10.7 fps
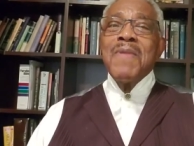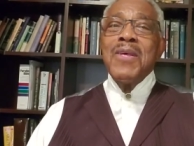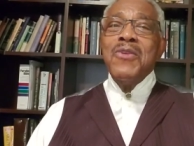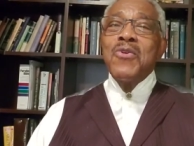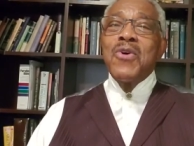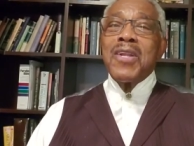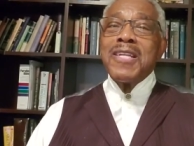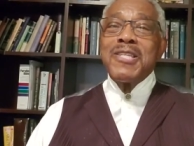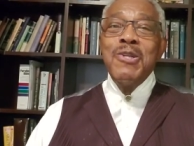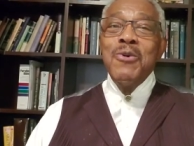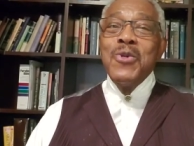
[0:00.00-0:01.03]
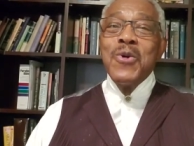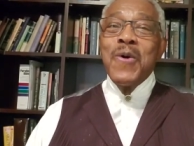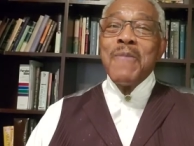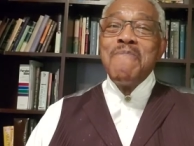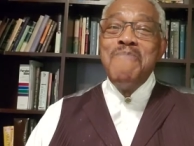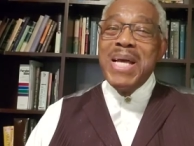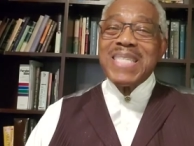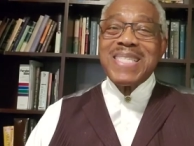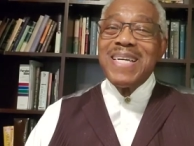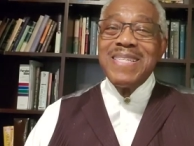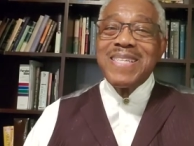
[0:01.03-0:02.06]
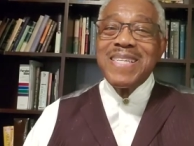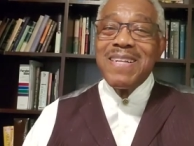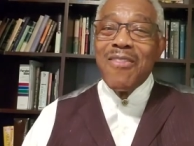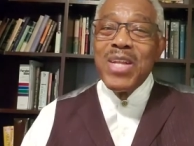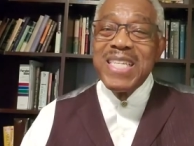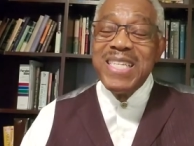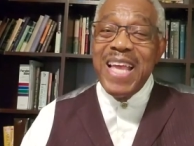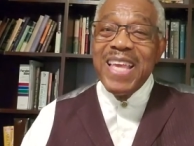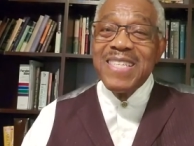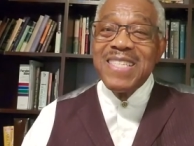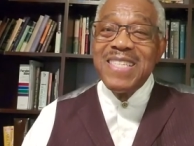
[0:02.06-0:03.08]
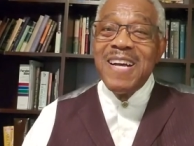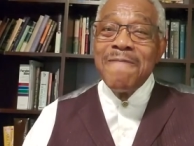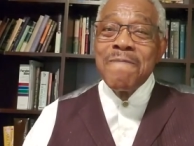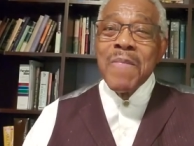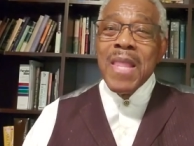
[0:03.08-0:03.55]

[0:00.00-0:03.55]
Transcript: you're going to do your best until the day is done.